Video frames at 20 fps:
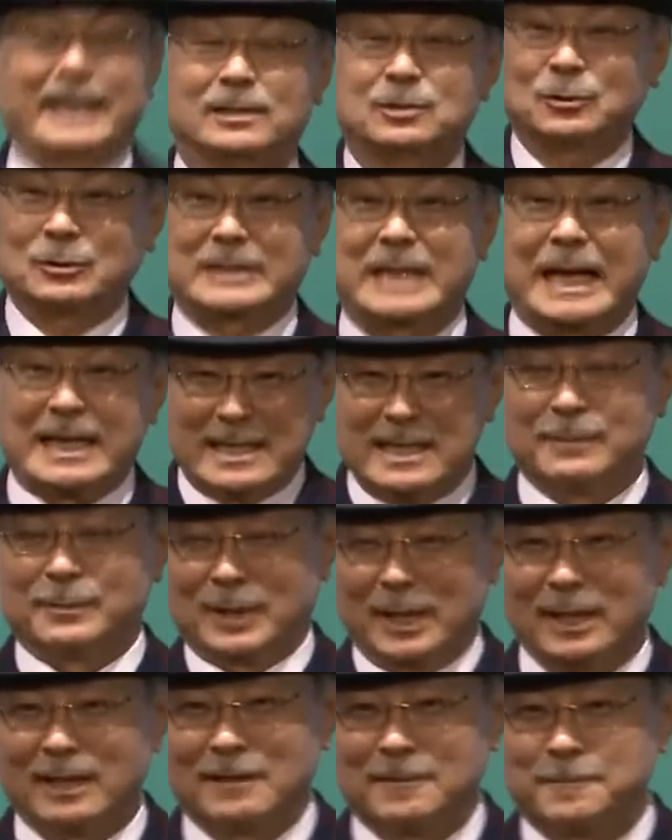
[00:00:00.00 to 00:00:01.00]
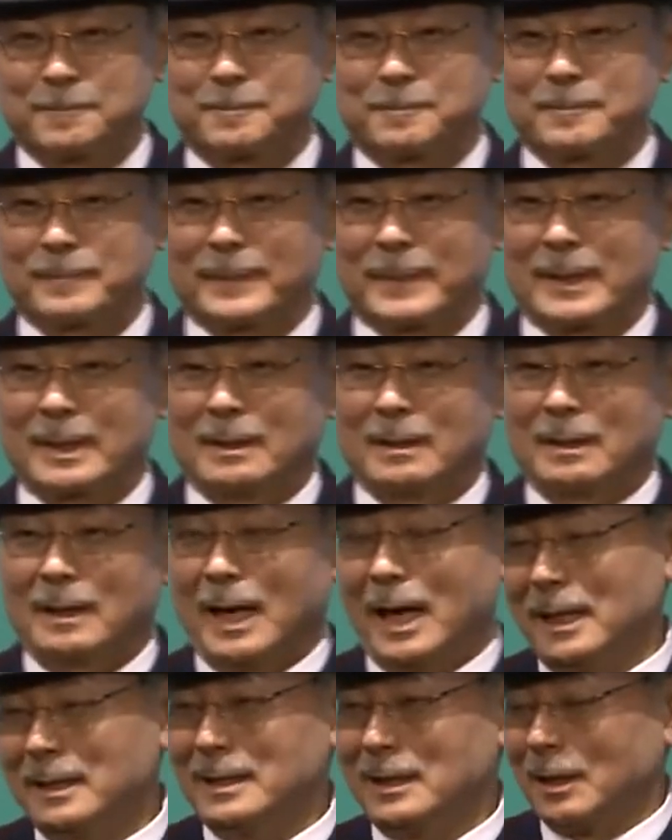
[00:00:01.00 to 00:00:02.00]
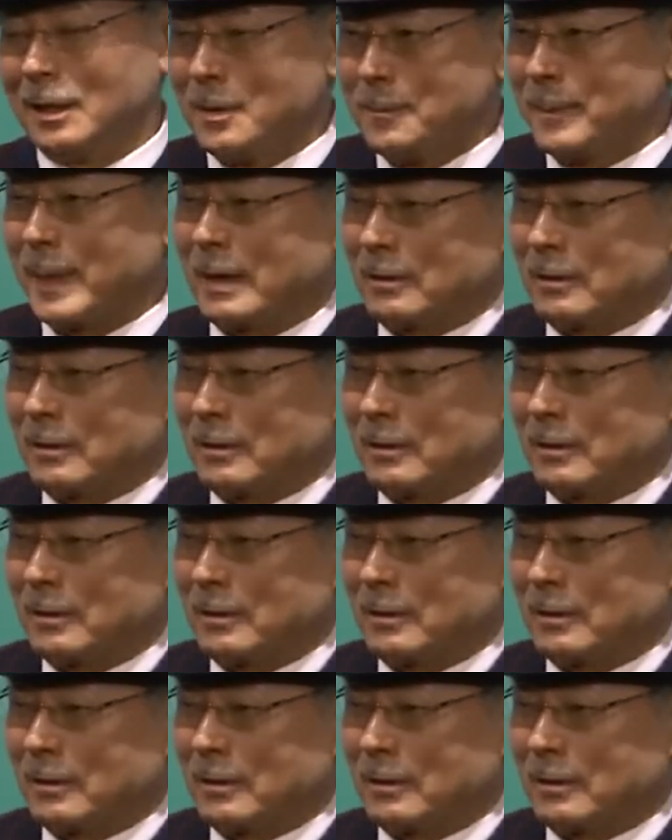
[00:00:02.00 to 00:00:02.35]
with the clothes that you buy? You don't